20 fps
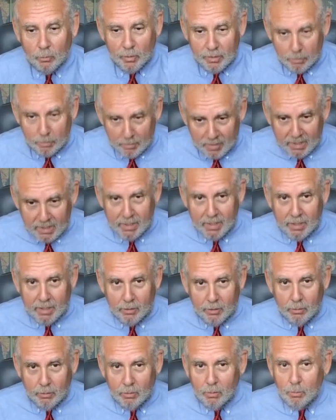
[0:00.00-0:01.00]
when the
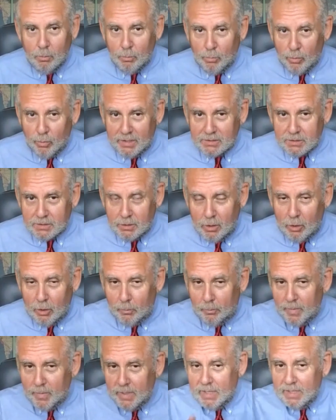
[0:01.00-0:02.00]
mediator brings it home.